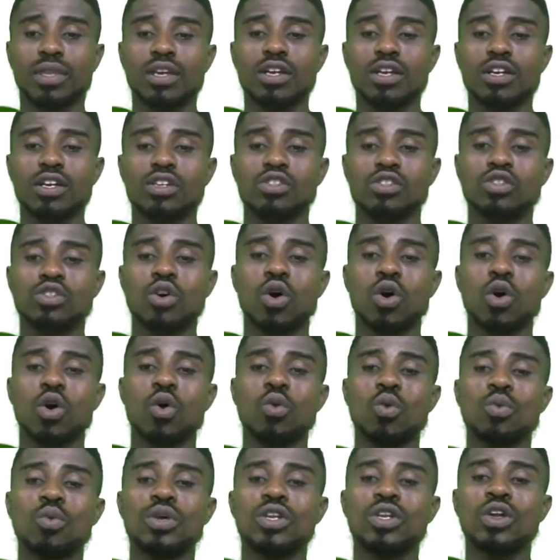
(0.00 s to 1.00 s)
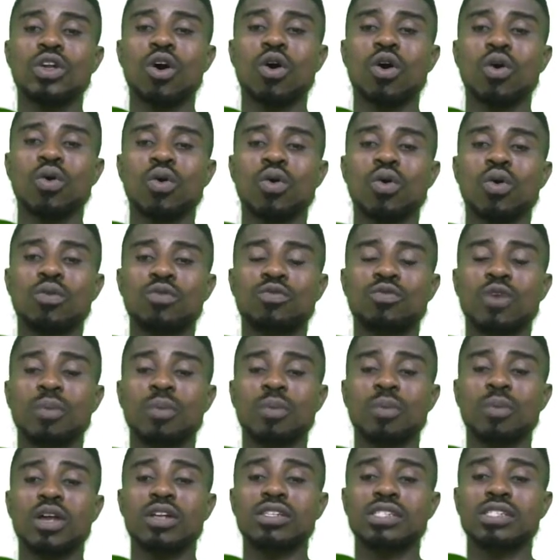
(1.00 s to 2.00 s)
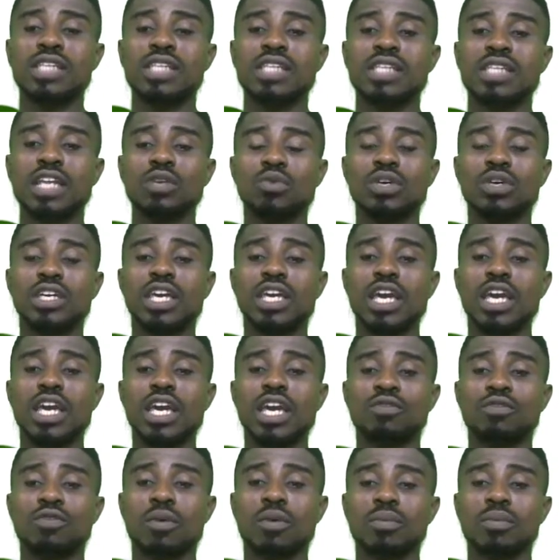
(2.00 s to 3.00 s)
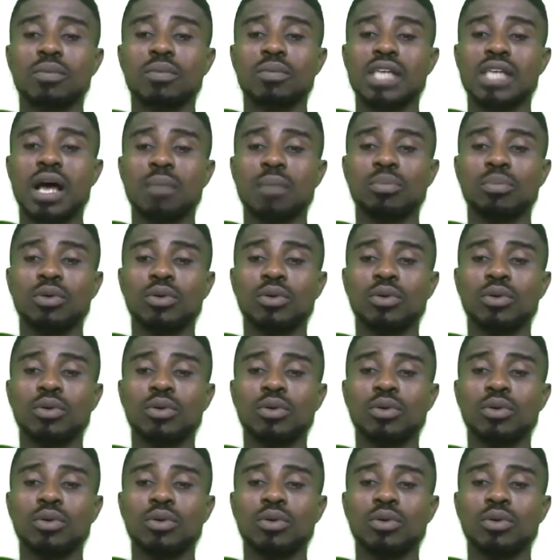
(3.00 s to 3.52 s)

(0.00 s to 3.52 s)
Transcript: So we know from the understanding we gained from the sample,